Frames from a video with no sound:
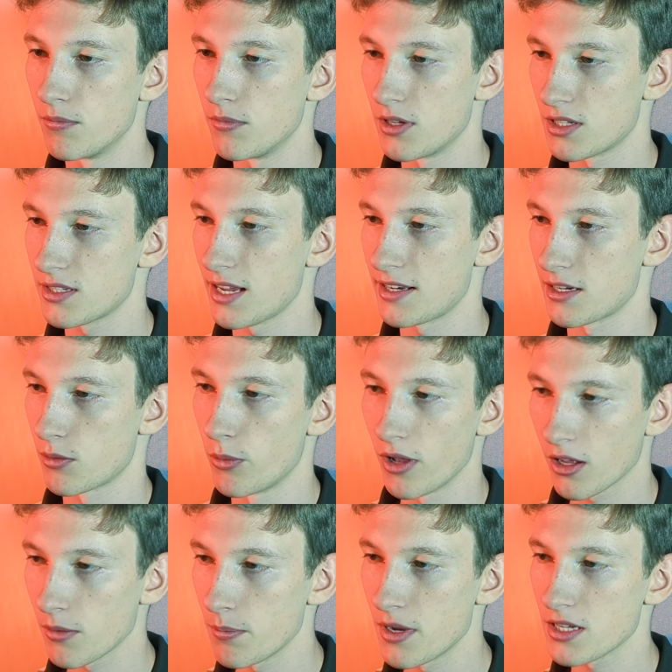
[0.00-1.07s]
static
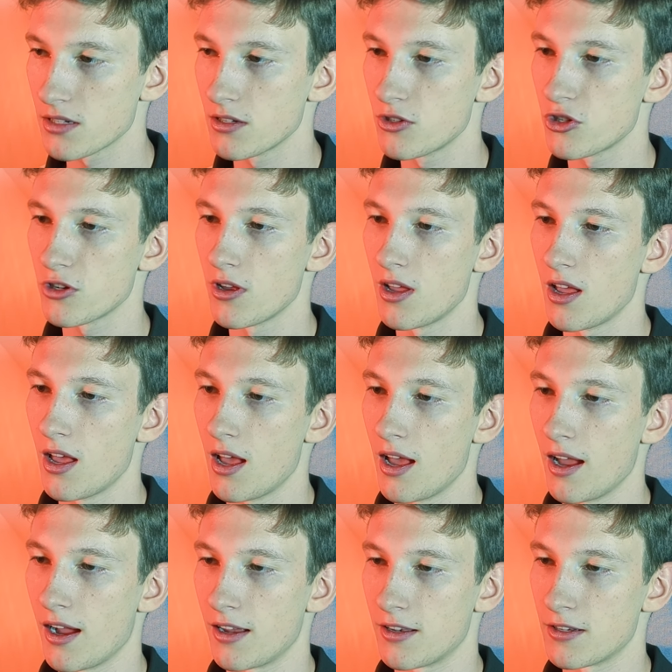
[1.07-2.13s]
welcome message.
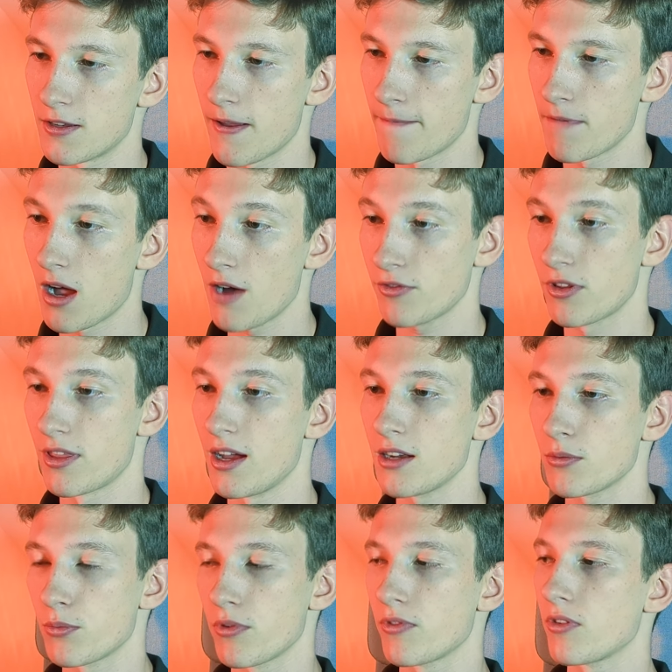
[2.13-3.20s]
And after
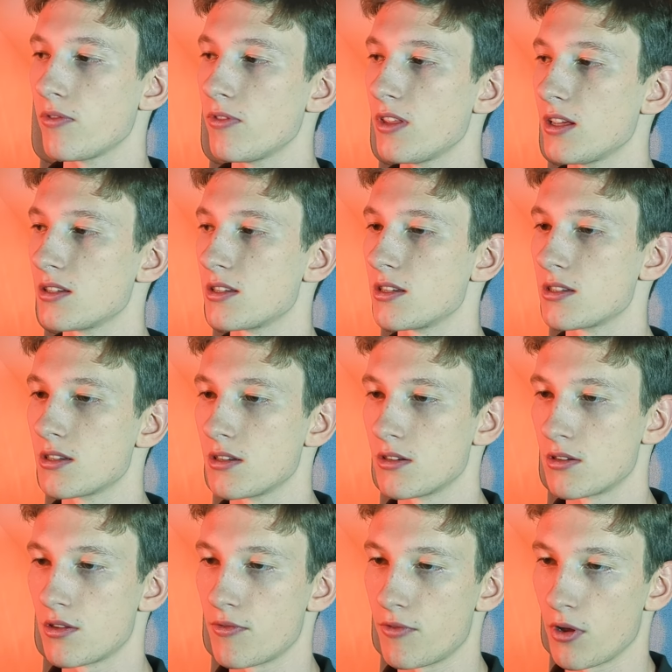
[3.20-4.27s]
that, we've given the
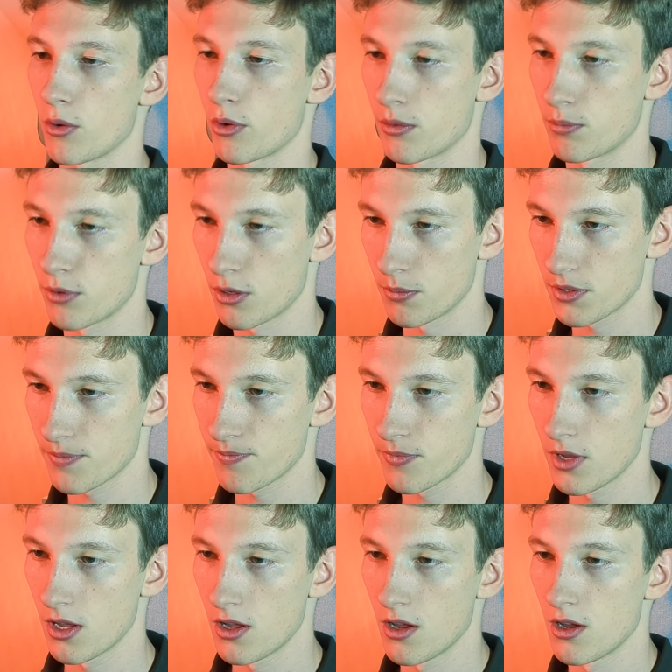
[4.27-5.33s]
assistant the following prompt.
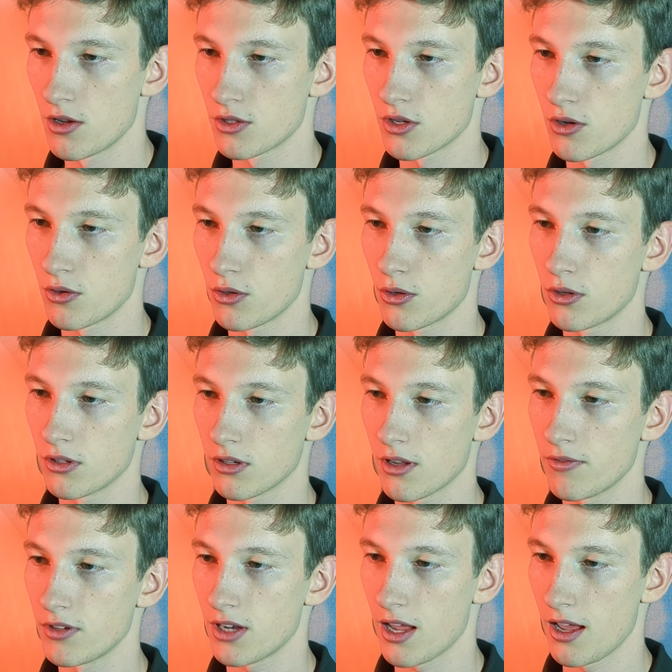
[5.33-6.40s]
So you can
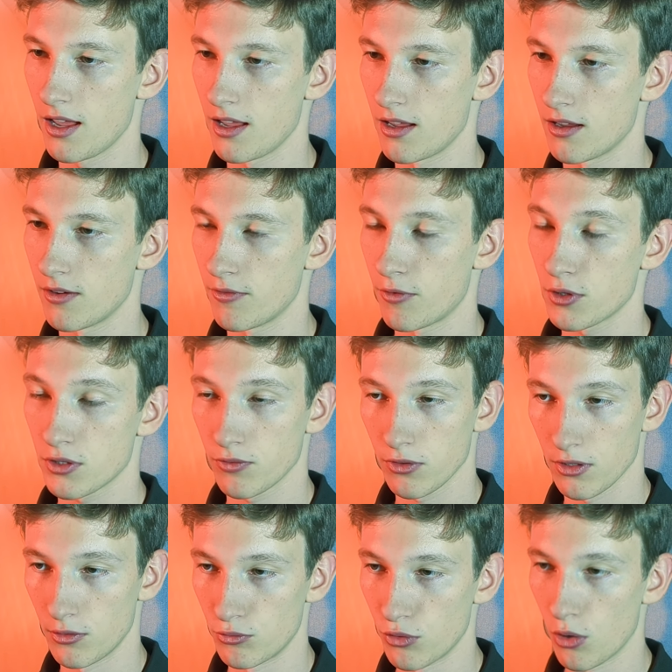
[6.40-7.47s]
give it first of
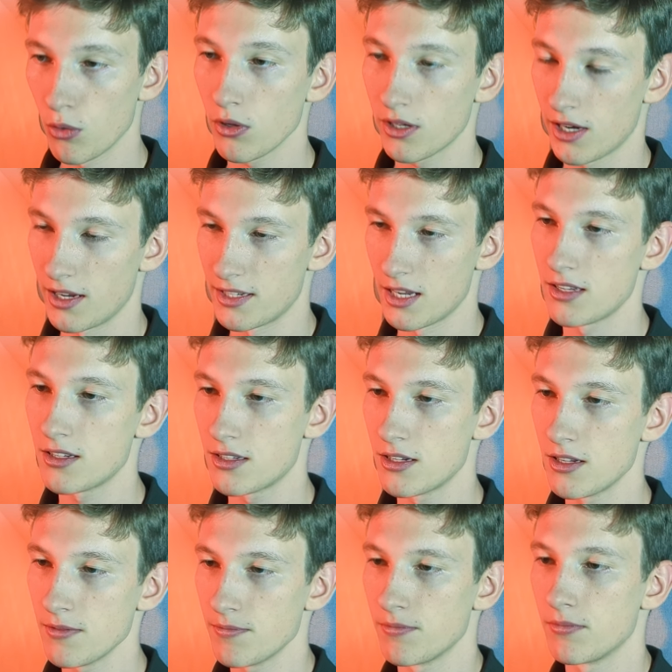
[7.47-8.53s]
all, a role and
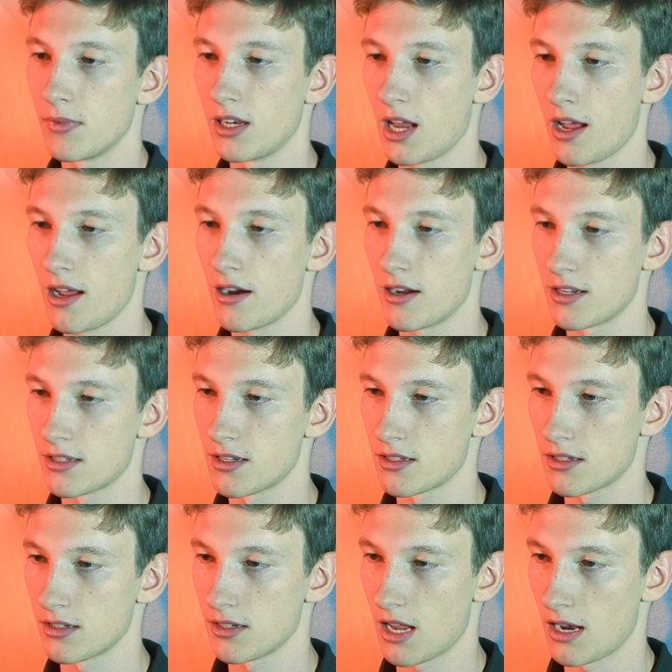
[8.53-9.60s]
identity, an AI
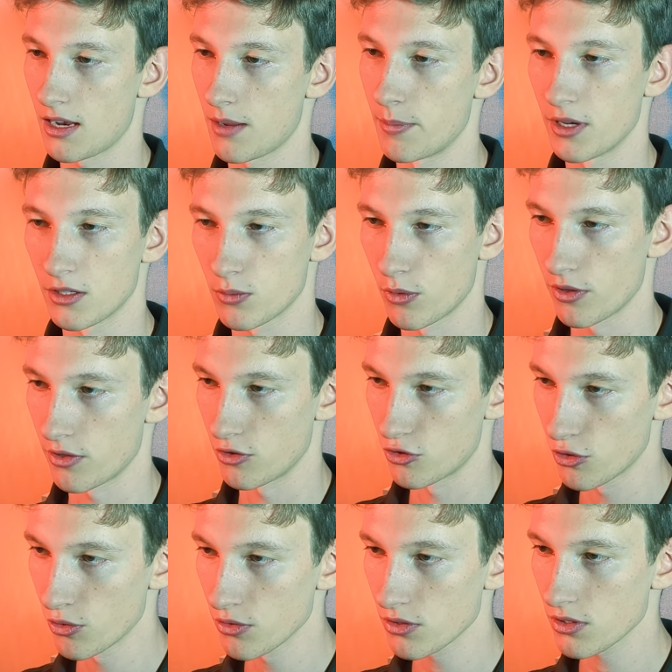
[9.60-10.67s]
assistant at Hemingsworth
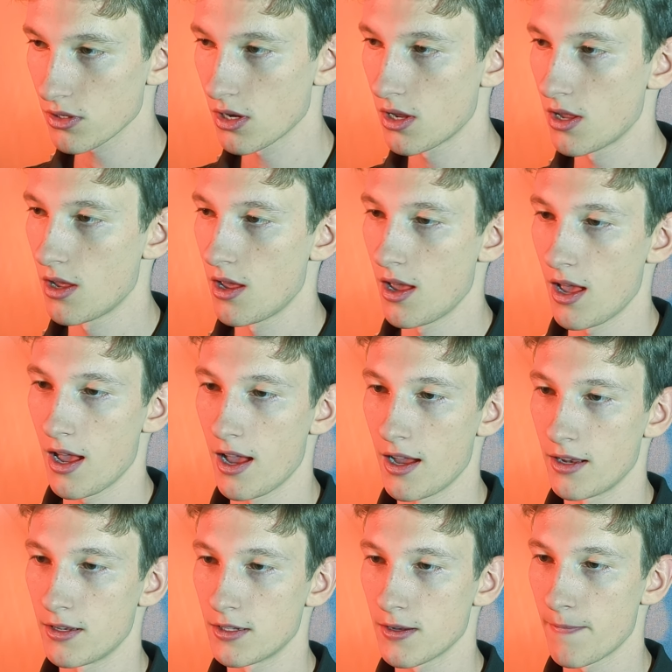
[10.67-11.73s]
Insurance.
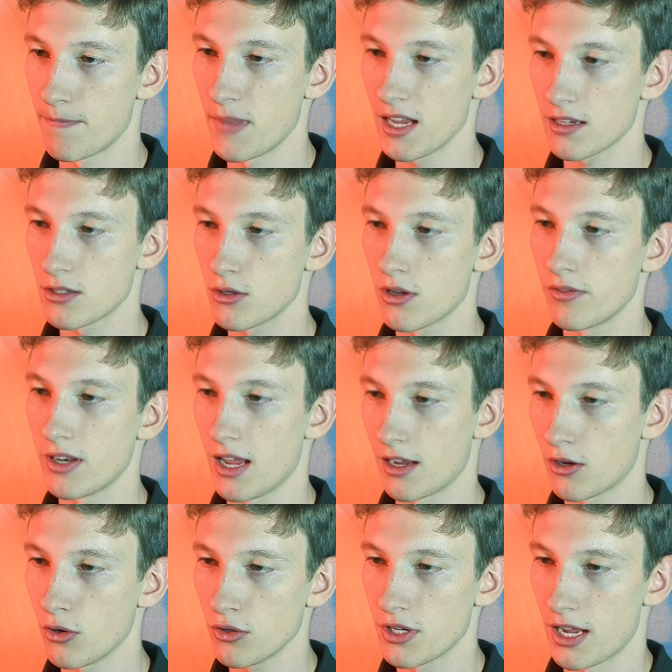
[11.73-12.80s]
And next you give it a
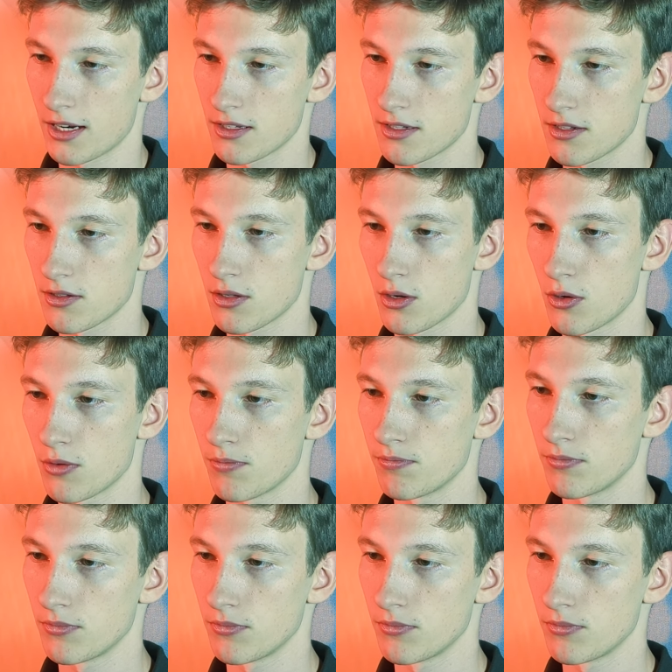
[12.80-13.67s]
context. So